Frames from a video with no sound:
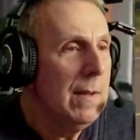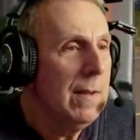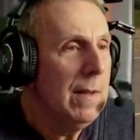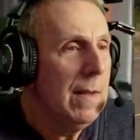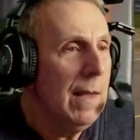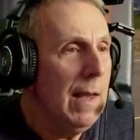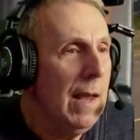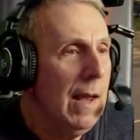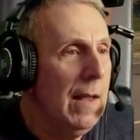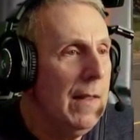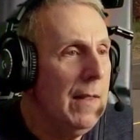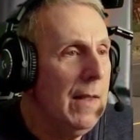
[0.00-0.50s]

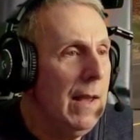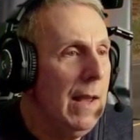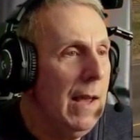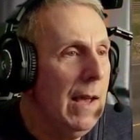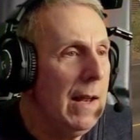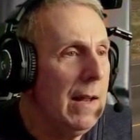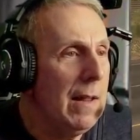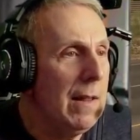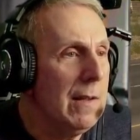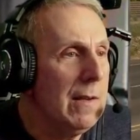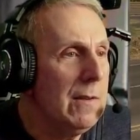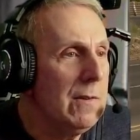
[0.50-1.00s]
and they
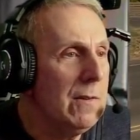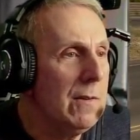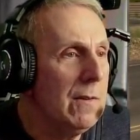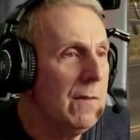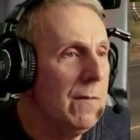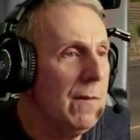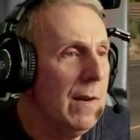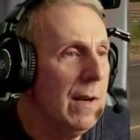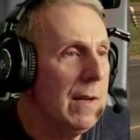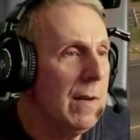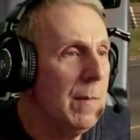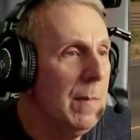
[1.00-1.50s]
had a list
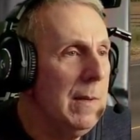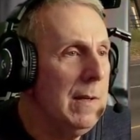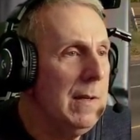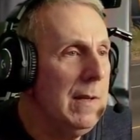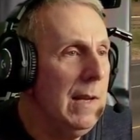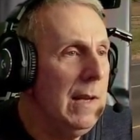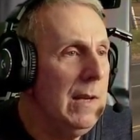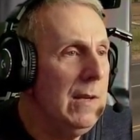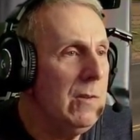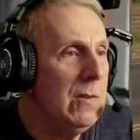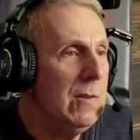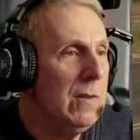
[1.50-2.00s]
of
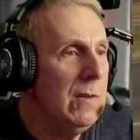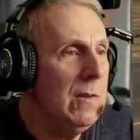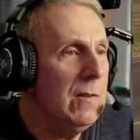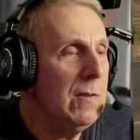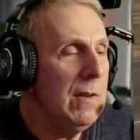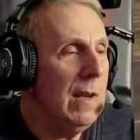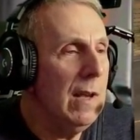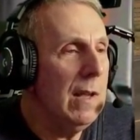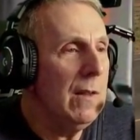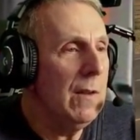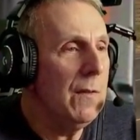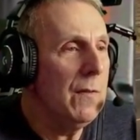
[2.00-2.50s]
recommendations,
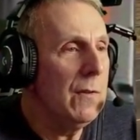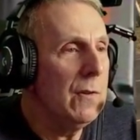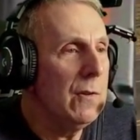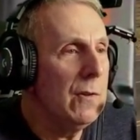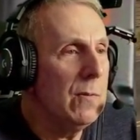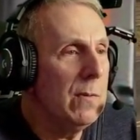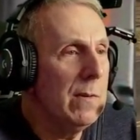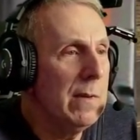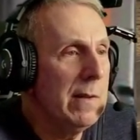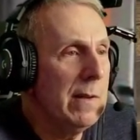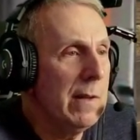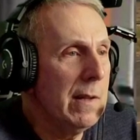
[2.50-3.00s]
and the
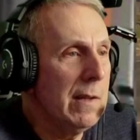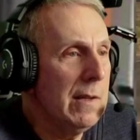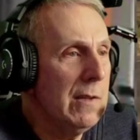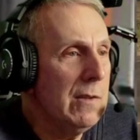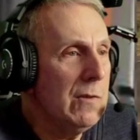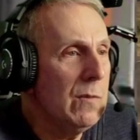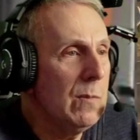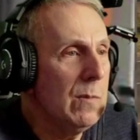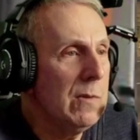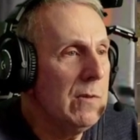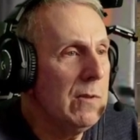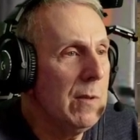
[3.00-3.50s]
first one on the
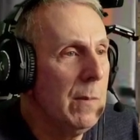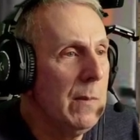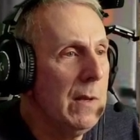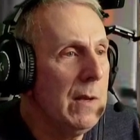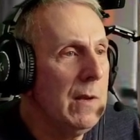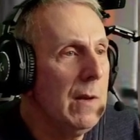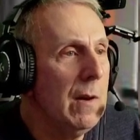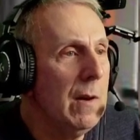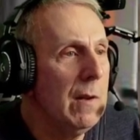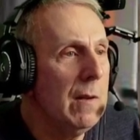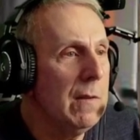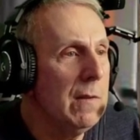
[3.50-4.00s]
list was something
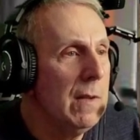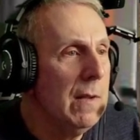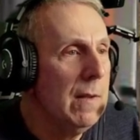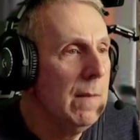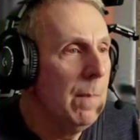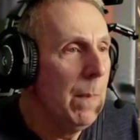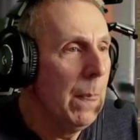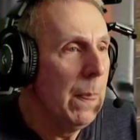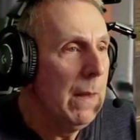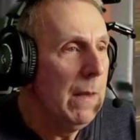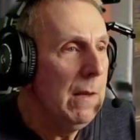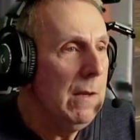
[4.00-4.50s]
called
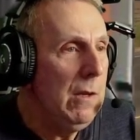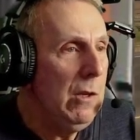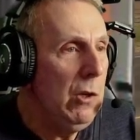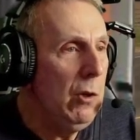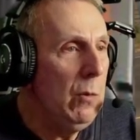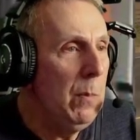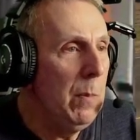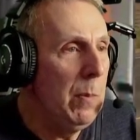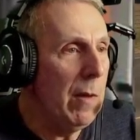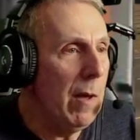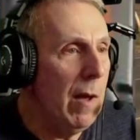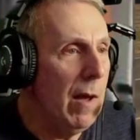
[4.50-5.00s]

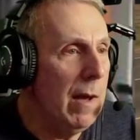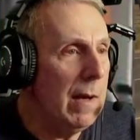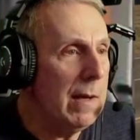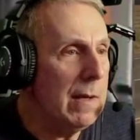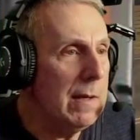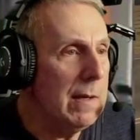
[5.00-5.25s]
uBlock.